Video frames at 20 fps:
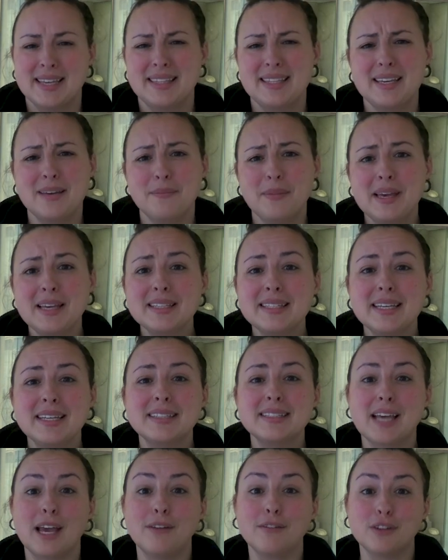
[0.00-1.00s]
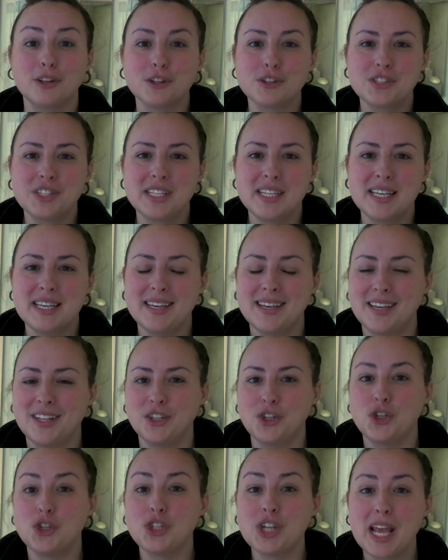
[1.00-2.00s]
The amazing diversity
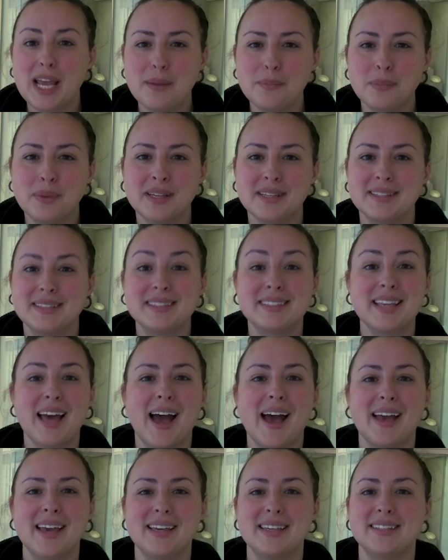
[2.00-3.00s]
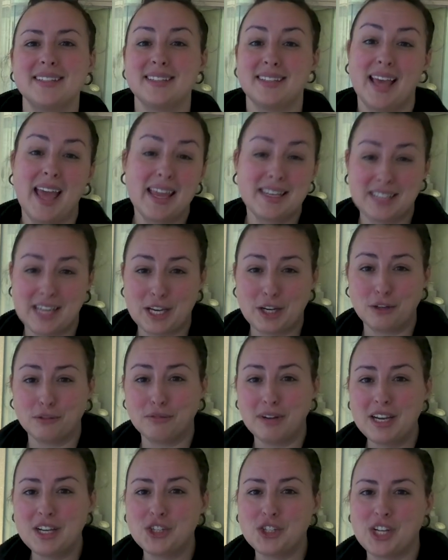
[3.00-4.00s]
in shape, size, and
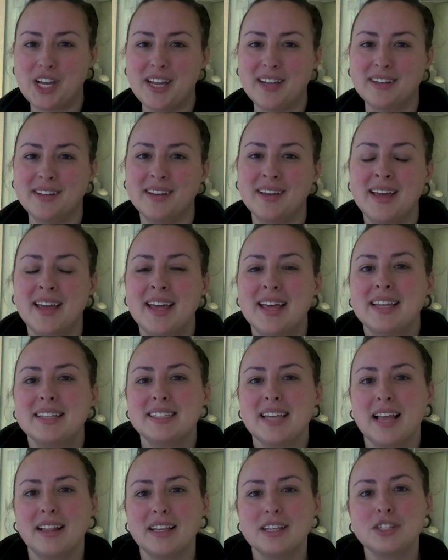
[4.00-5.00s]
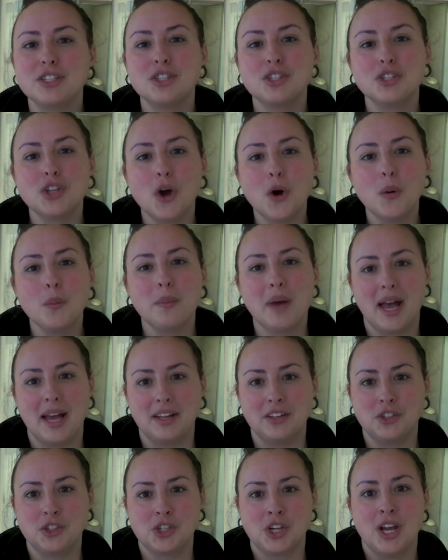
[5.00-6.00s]
decoration tell us so
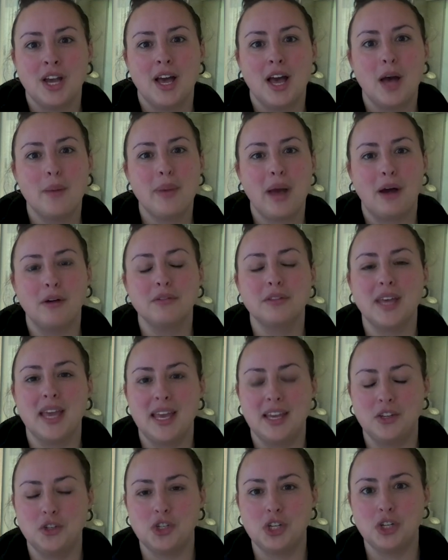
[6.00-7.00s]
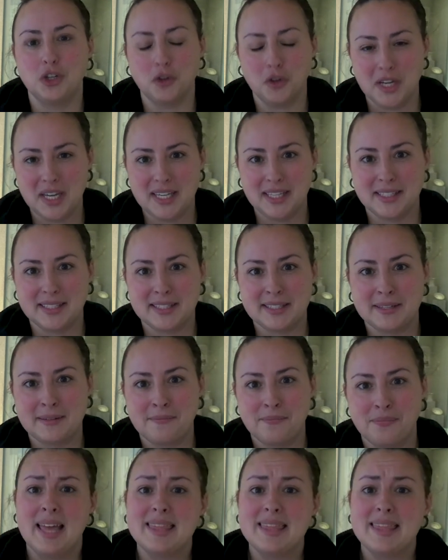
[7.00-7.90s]
much about the ancient Greeks.